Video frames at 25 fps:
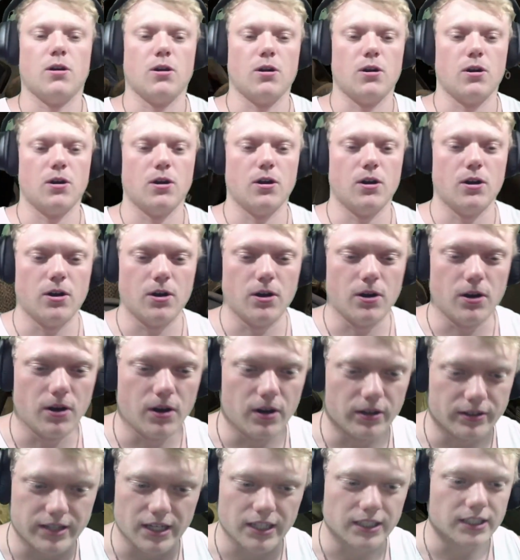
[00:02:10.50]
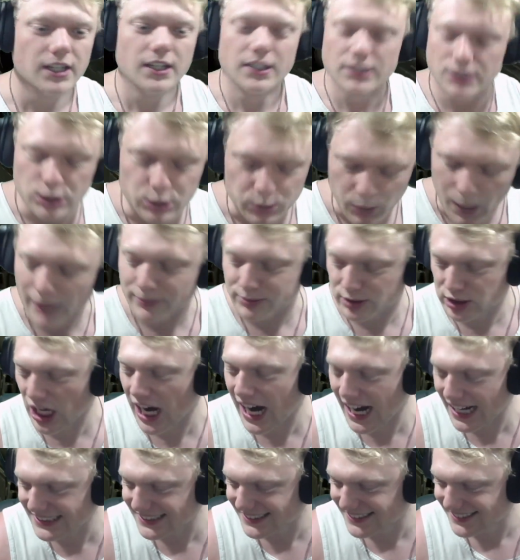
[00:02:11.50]
Oh, the the drop
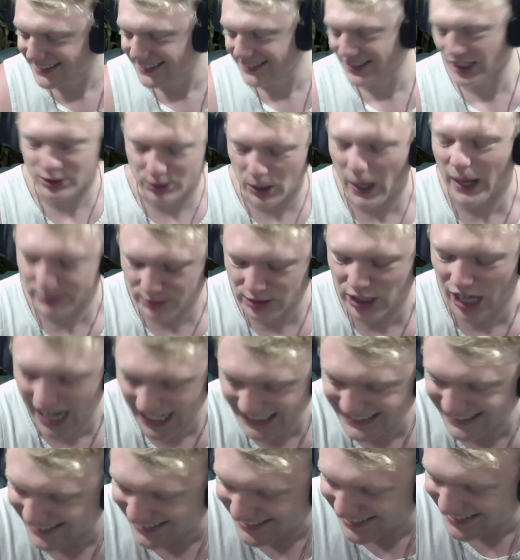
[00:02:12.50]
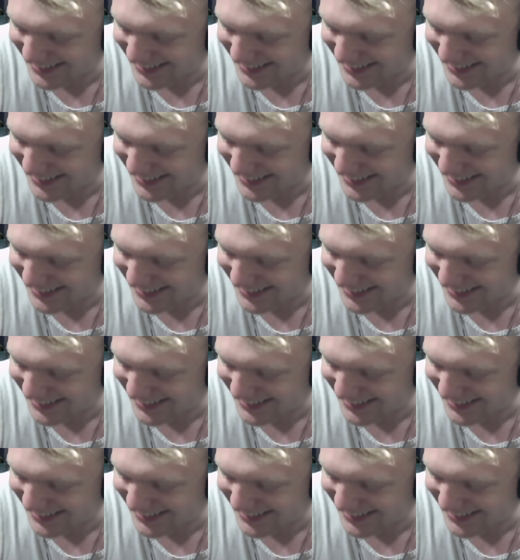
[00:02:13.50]
shot, the drop shot.